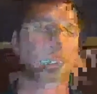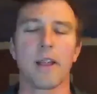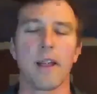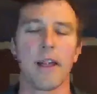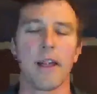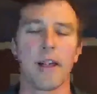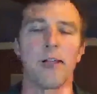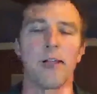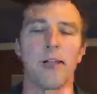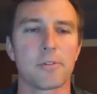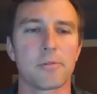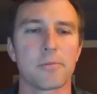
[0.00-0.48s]

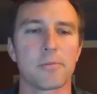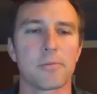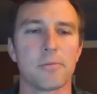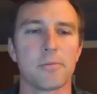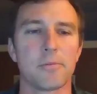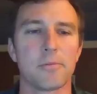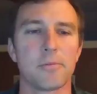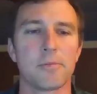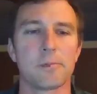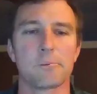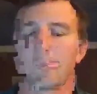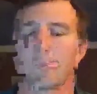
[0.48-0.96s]
I'm going to
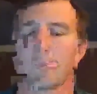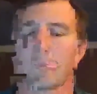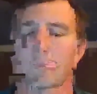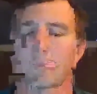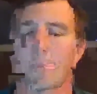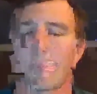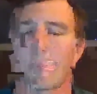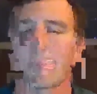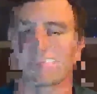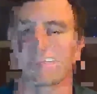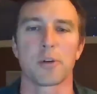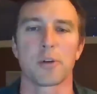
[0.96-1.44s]
not
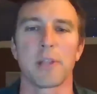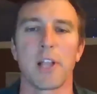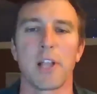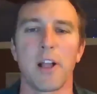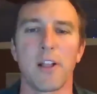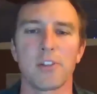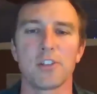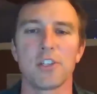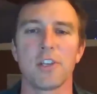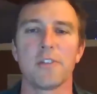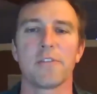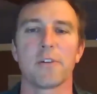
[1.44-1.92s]
know the right
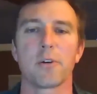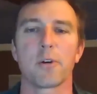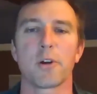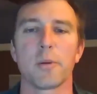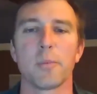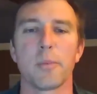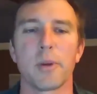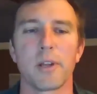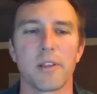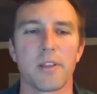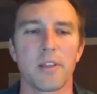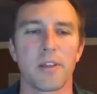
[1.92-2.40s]
terminology for it,
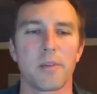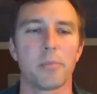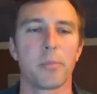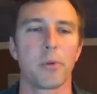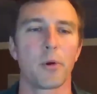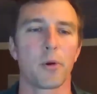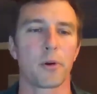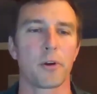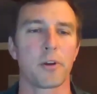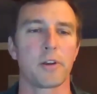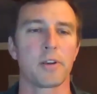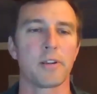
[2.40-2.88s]
but it's an
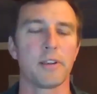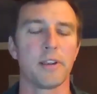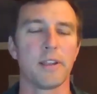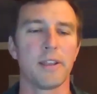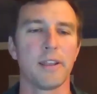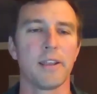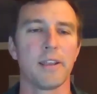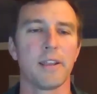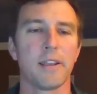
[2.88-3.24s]
important